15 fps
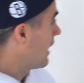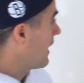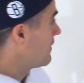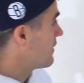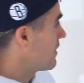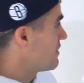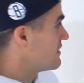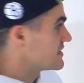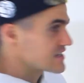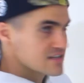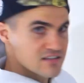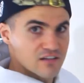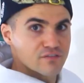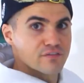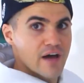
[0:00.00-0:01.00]
and then this is
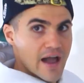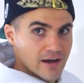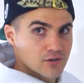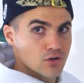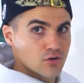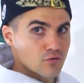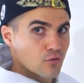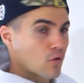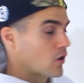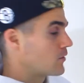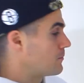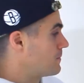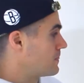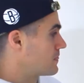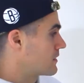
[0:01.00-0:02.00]
the factored form
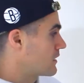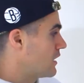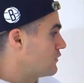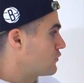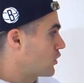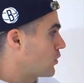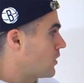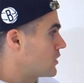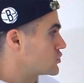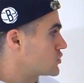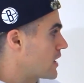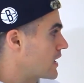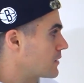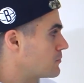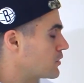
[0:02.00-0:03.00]
of a quadratic.